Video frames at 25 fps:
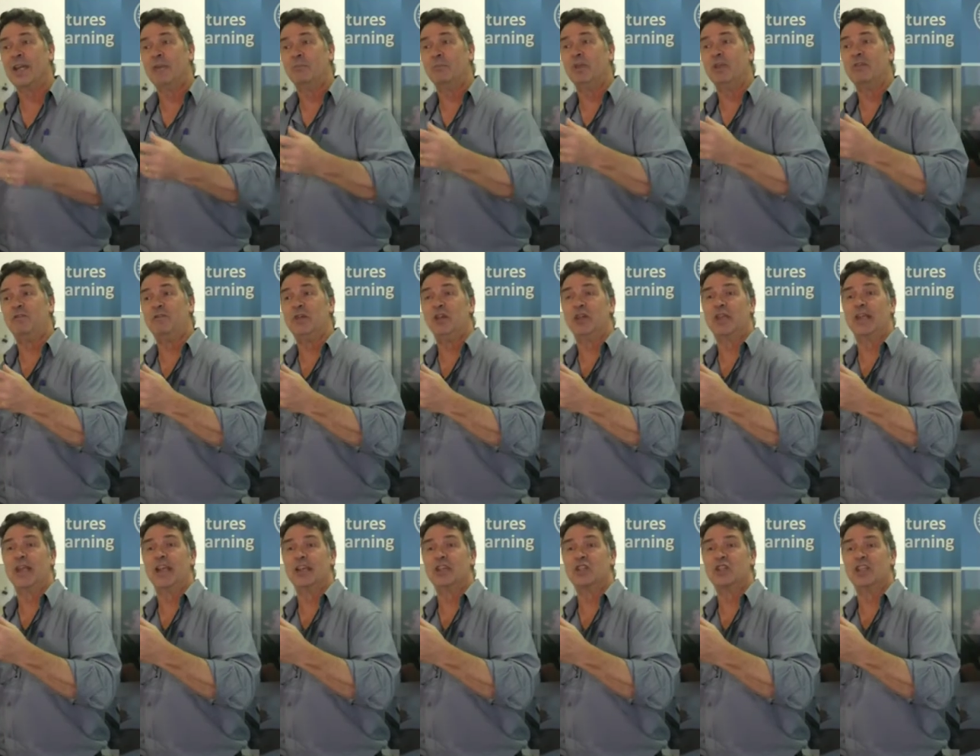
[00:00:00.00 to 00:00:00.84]
But if you
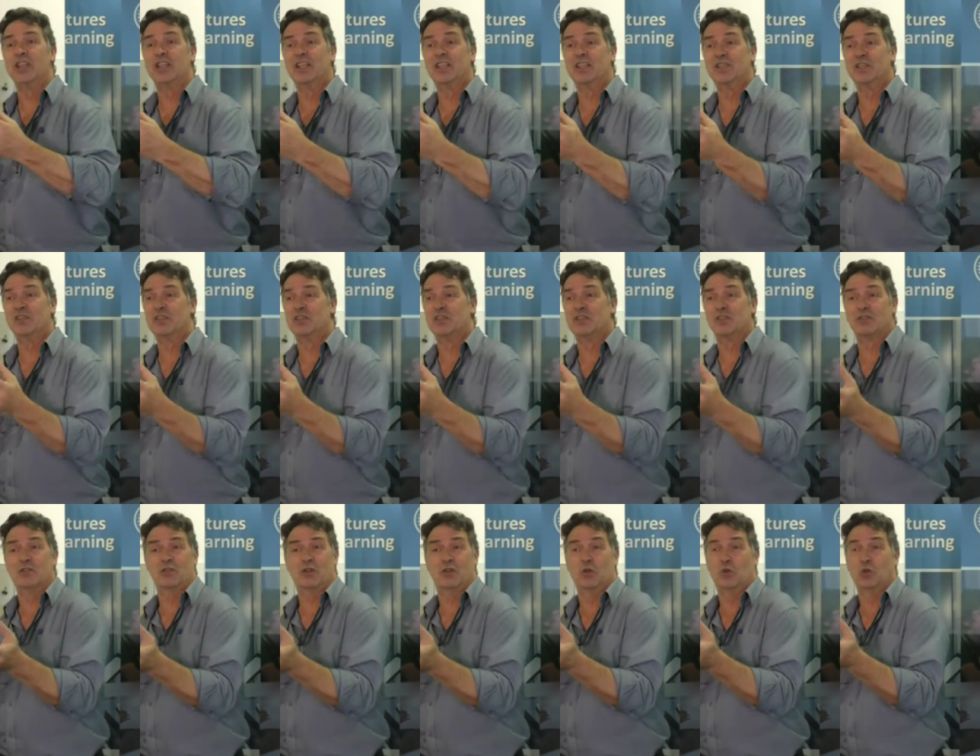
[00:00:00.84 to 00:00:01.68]
can actually could
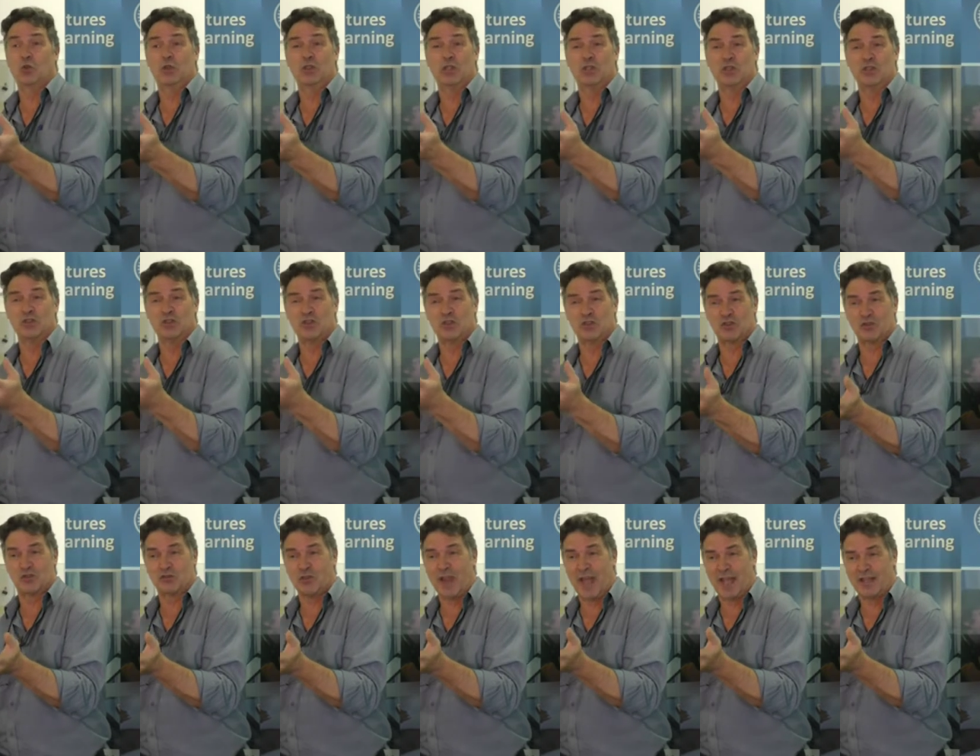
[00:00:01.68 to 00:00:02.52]

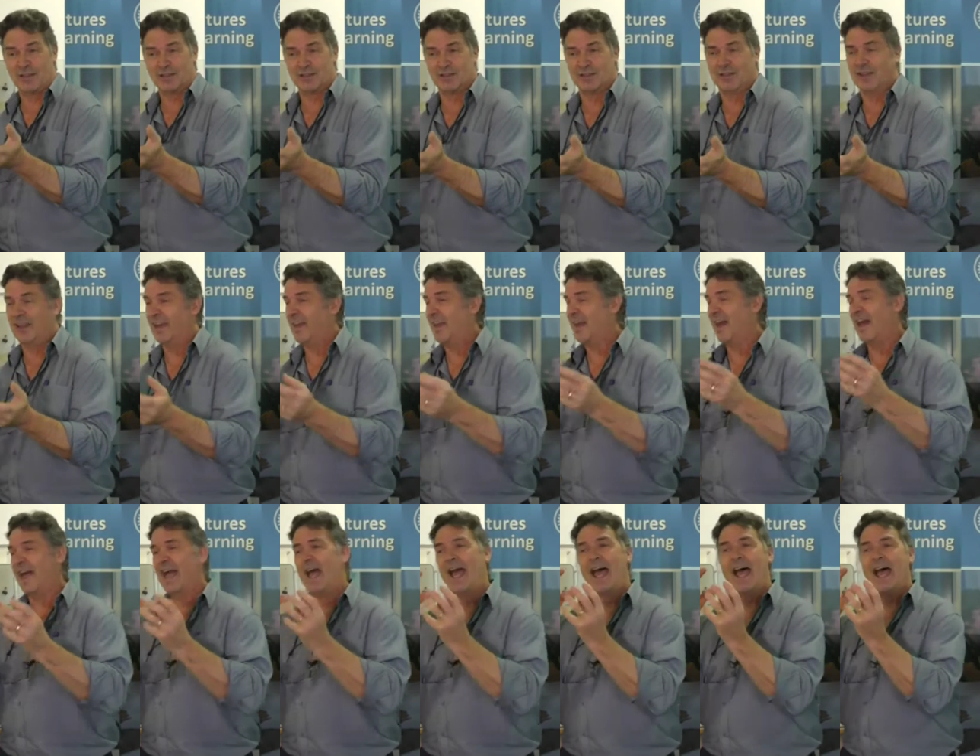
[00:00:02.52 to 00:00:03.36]
construct
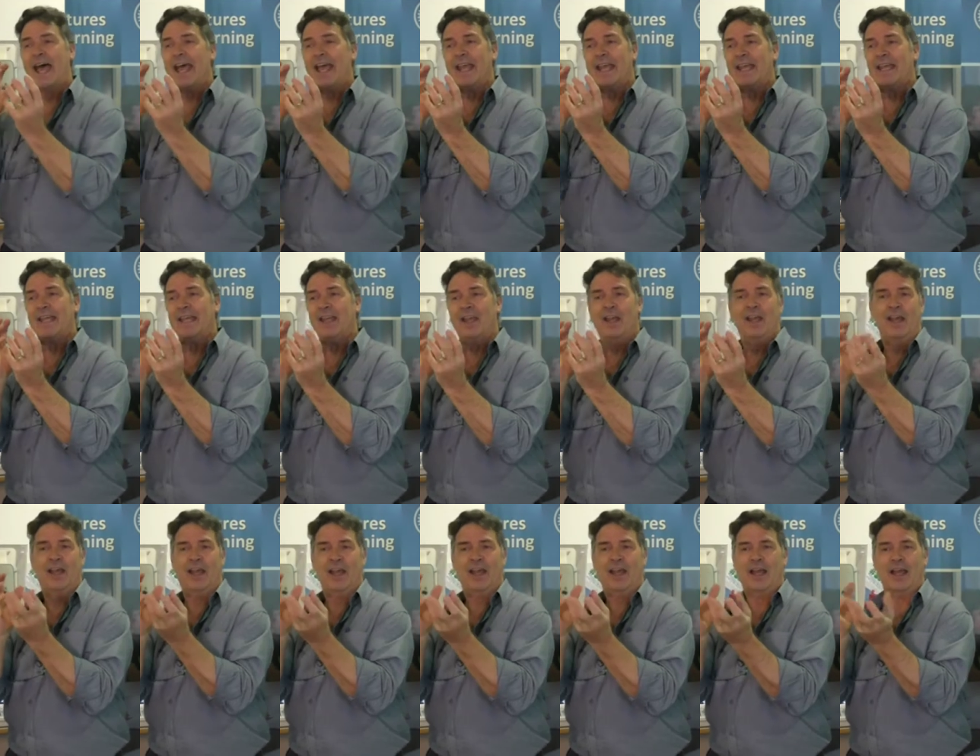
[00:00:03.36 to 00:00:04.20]
a
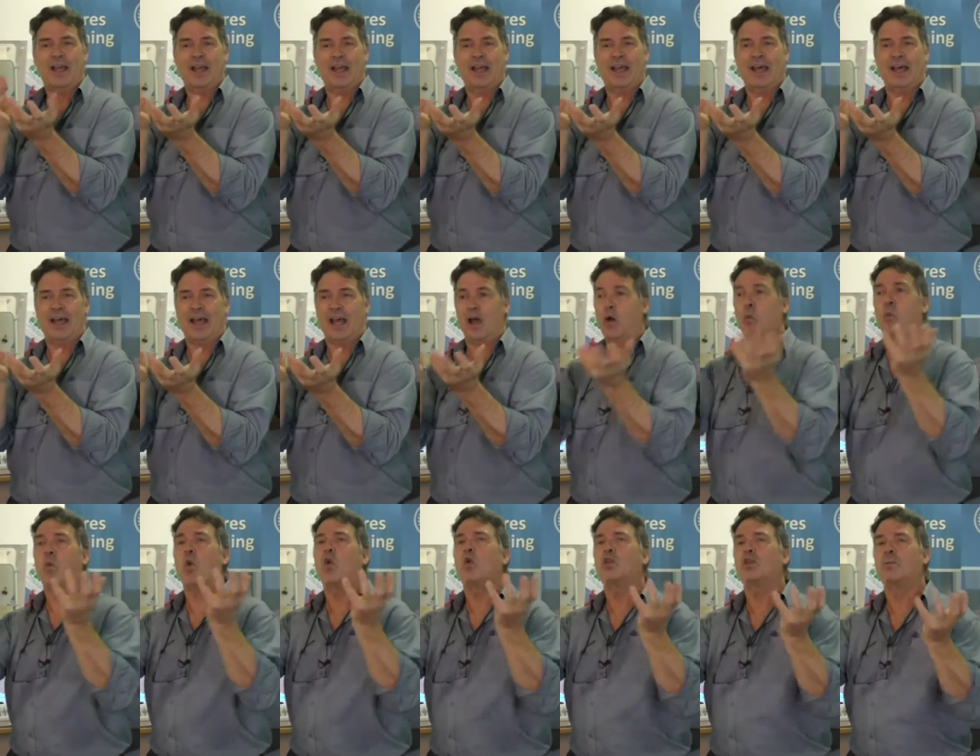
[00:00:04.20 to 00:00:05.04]

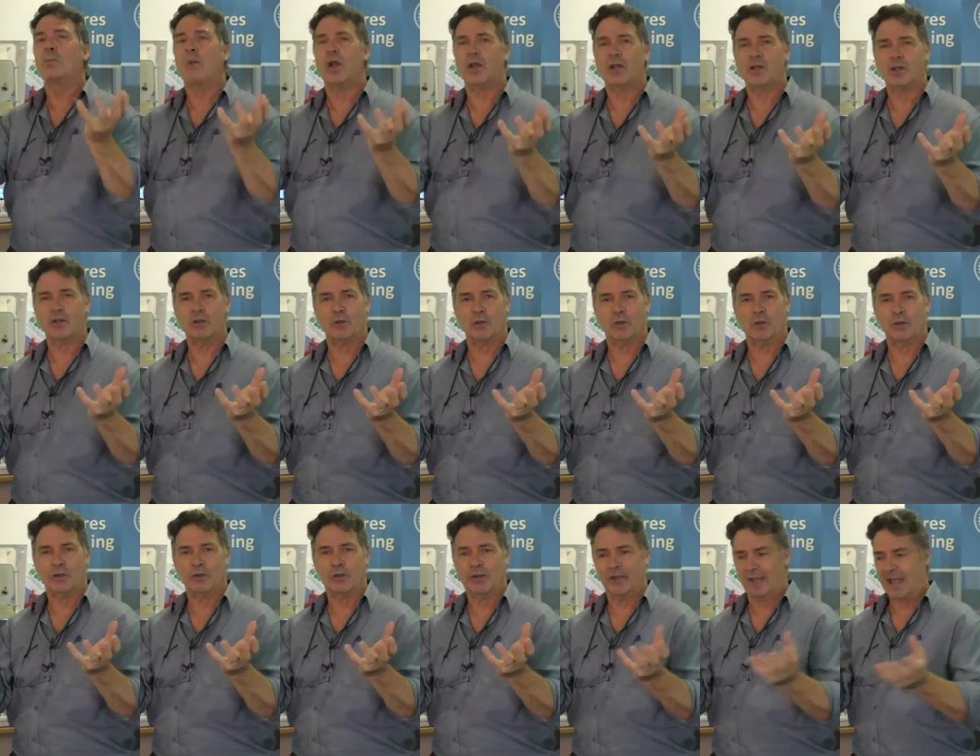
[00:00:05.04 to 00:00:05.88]
water molecule
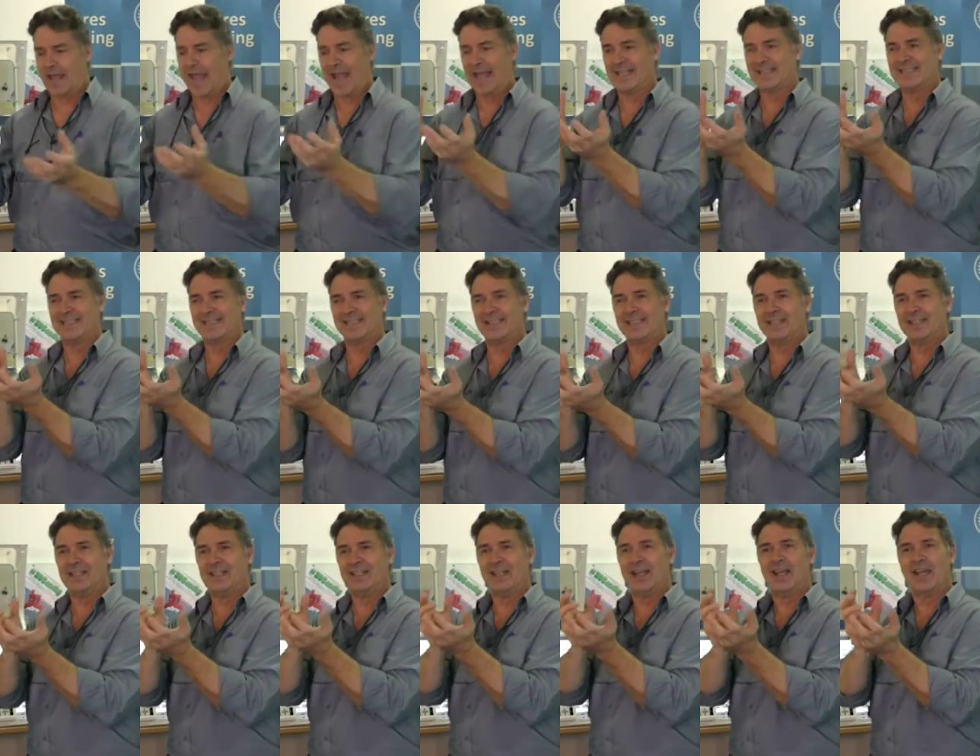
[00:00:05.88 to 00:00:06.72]
and
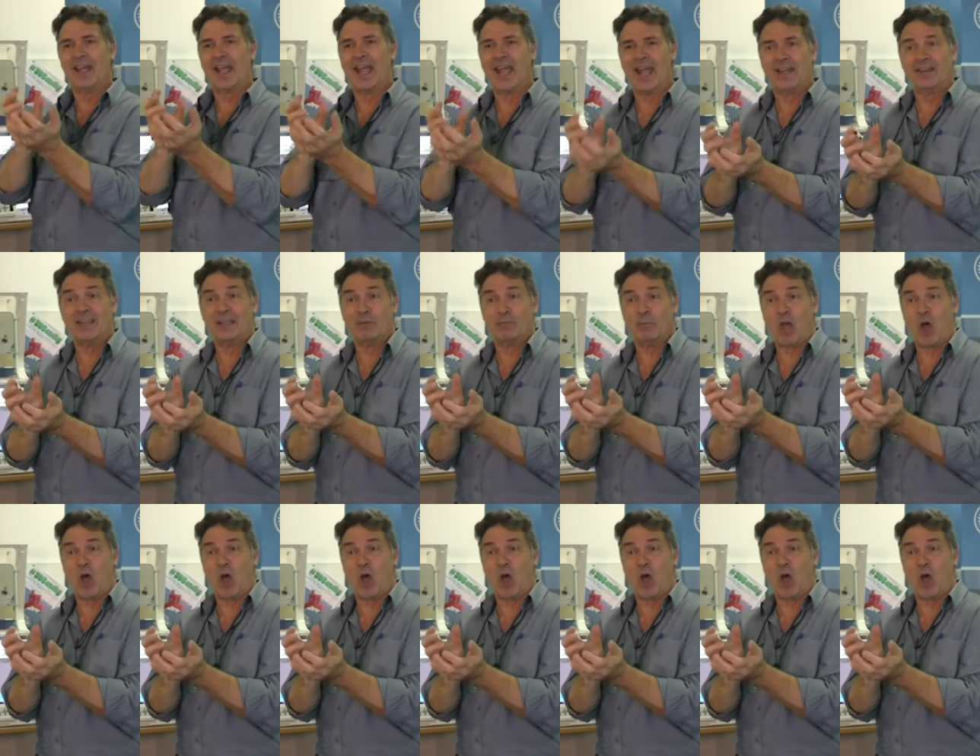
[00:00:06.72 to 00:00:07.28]
see it and then